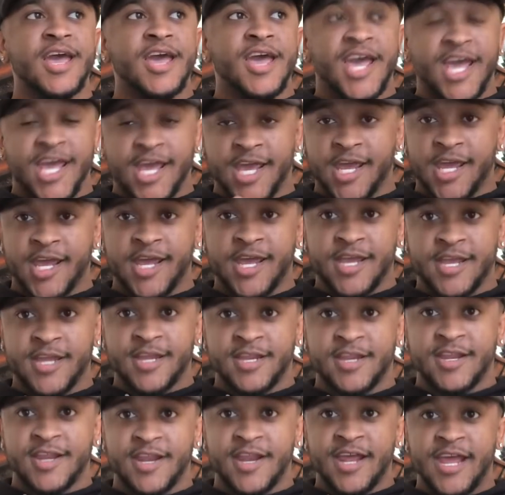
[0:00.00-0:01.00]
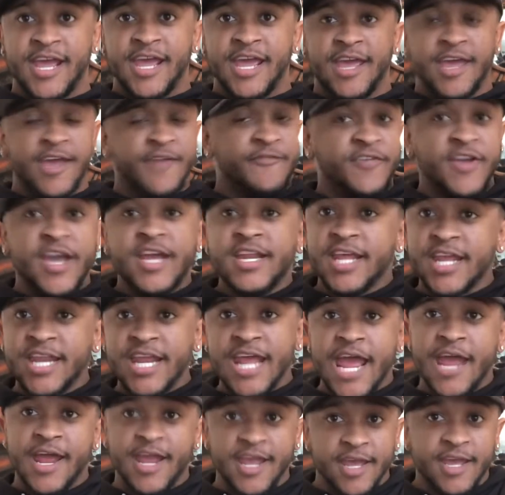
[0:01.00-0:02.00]
And
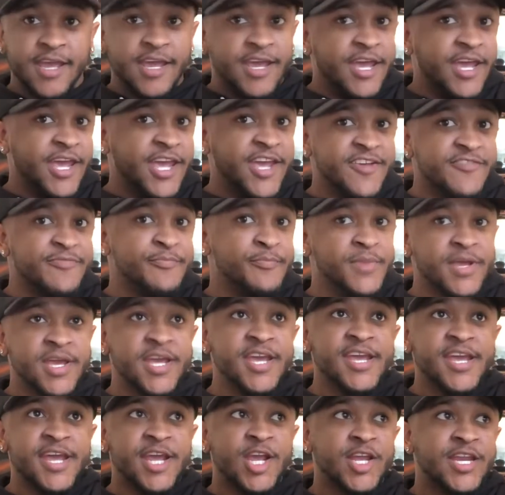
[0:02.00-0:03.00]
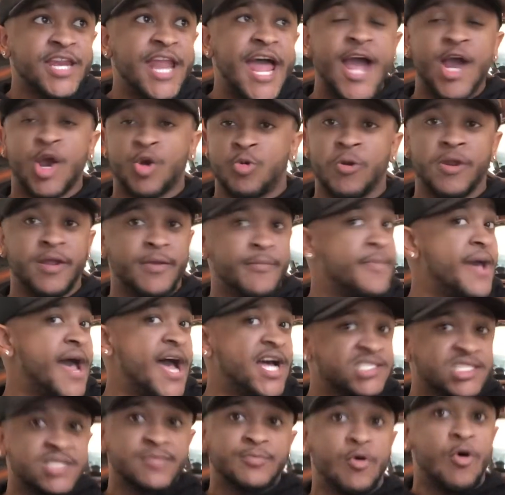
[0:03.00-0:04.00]
if me not quitting
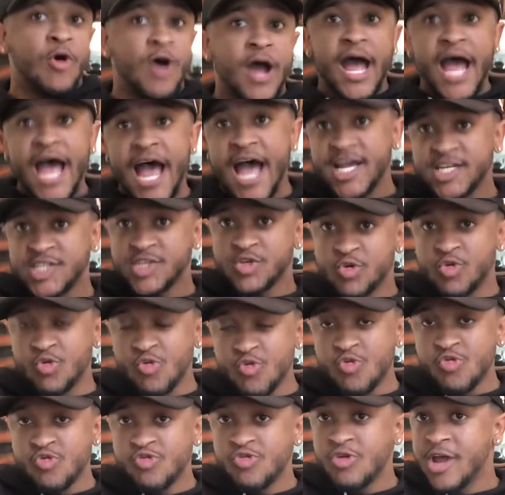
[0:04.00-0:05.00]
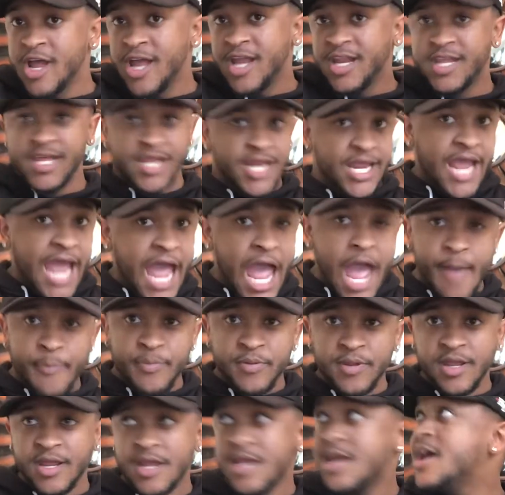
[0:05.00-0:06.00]
basketball in high school didn't
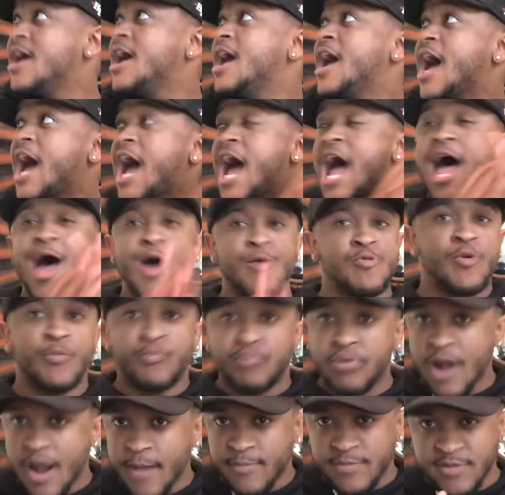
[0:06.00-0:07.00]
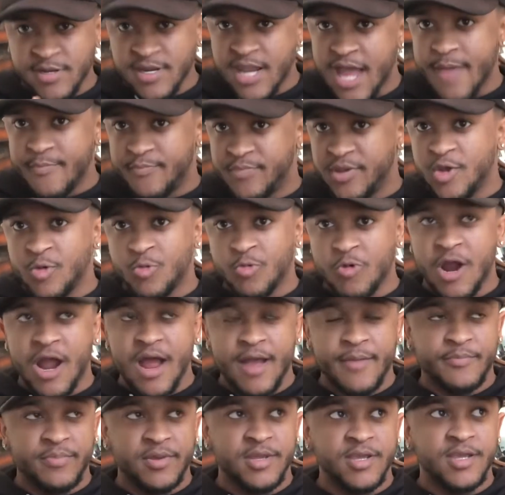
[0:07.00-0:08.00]
happen, I would probably not be where
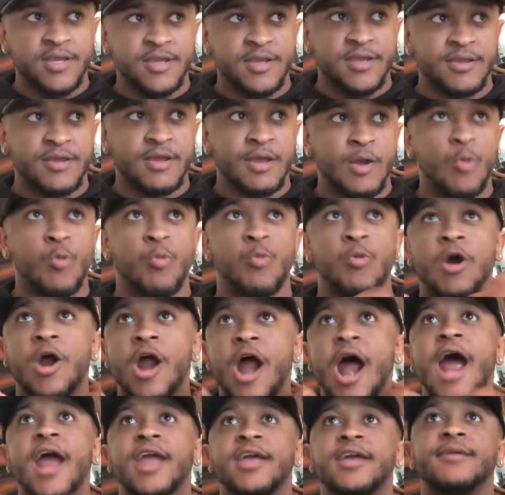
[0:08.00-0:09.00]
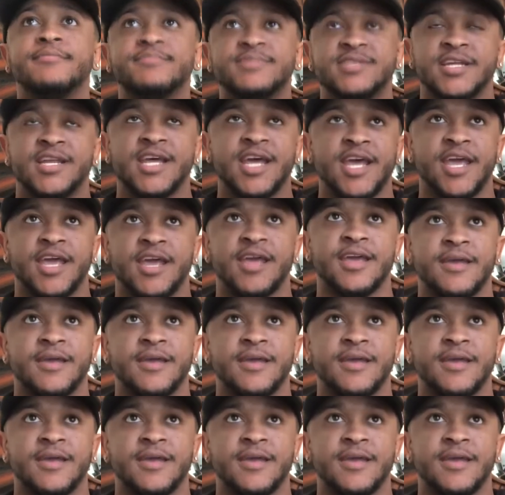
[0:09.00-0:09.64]
I am today.